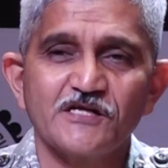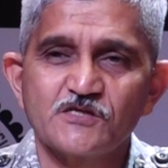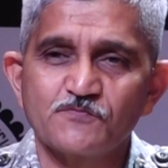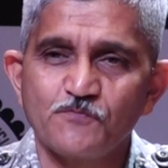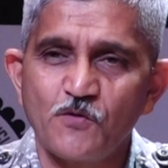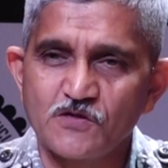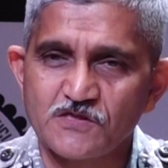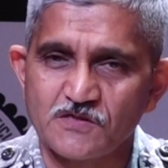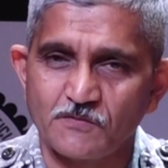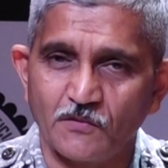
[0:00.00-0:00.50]

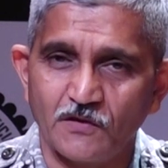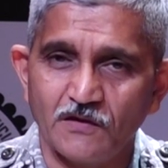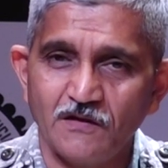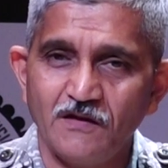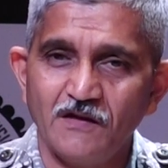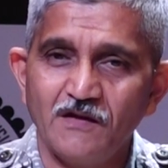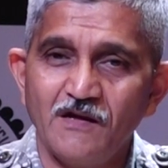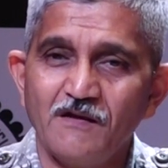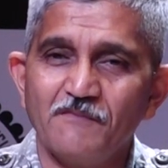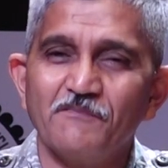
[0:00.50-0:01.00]
and it is
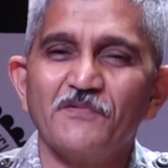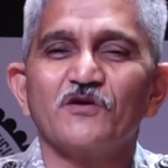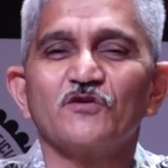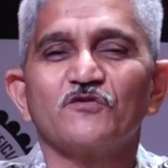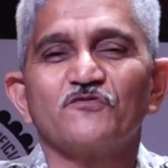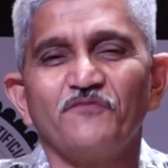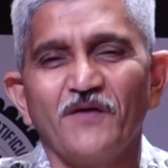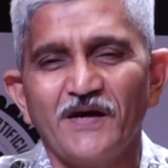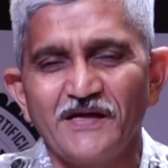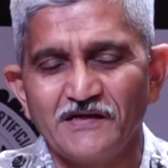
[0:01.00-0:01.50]
possible,
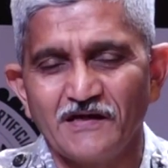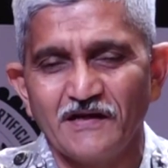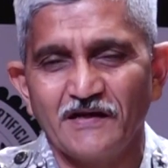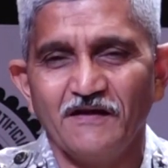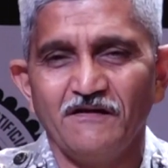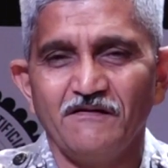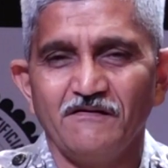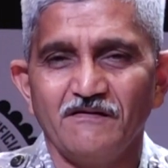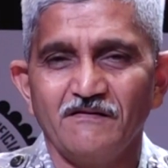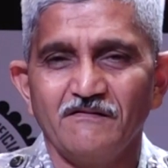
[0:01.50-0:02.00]
because
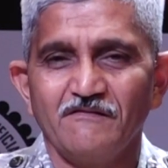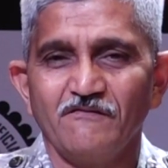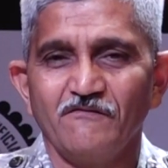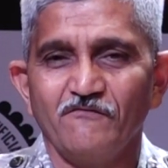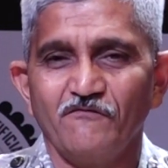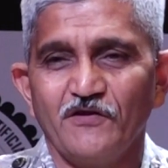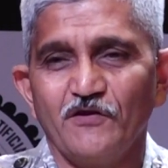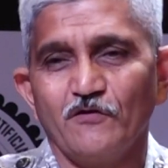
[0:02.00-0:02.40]
finally,